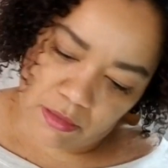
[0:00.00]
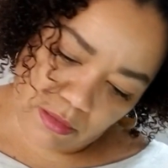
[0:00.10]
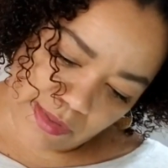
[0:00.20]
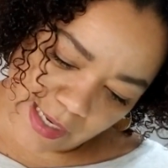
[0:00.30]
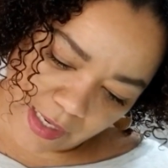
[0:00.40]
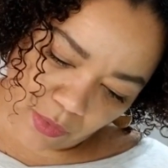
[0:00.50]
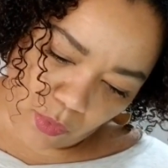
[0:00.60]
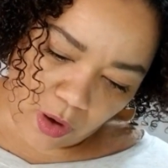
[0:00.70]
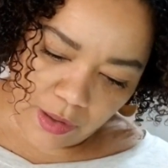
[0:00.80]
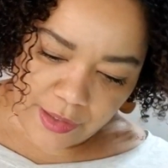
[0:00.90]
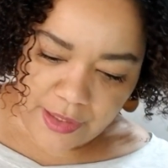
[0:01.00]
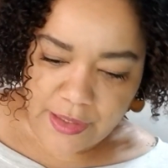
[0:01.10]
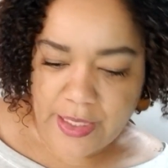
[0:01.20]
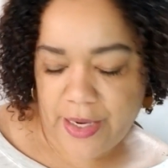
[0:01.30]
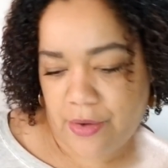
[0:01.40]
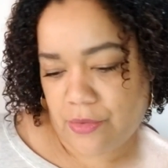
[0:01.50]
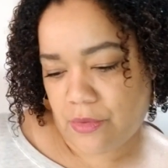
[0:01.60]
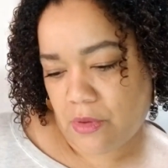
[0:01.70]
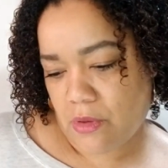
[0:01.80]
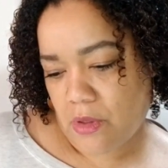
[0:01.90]
Night walked
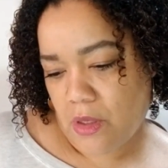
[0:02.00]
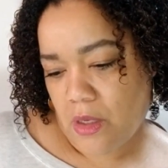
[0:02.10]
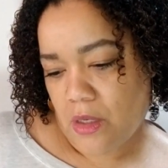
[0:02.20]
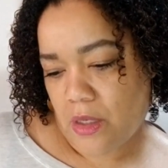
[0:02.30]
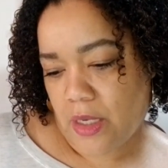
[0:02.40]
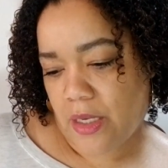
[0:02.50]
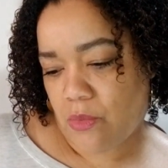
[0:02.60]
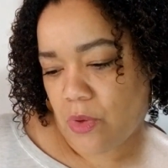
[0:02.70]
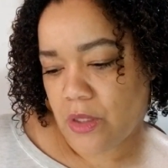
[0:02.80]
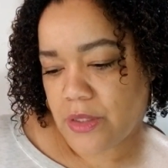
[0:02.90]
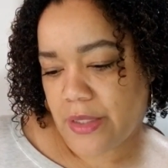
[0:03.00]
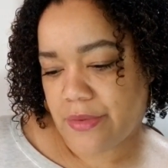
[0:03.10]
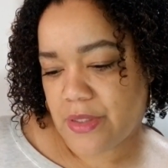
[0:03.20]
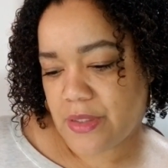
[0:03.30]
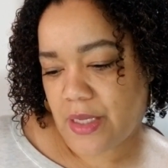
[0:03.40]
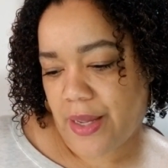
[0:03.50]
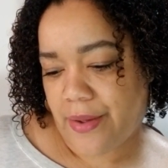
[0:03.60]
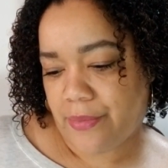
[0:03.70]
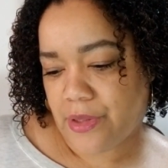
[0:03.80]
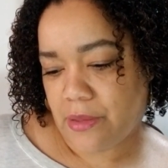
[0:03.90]
down the sky
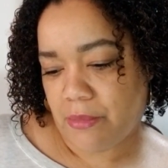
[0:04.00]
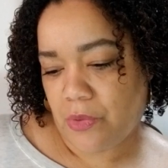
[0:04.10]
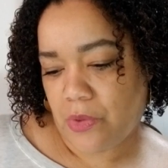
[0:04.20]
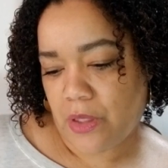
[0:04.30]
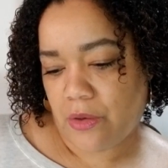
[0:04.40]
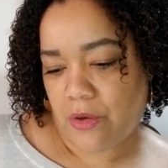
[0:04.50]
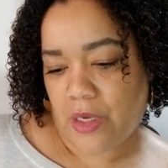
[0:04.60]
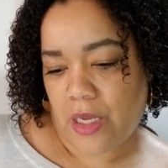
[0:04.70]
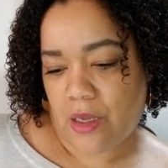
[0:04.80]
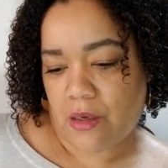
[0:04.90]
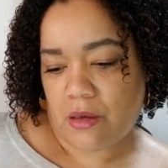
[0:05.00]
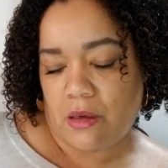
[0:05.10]
with the moon in her hand.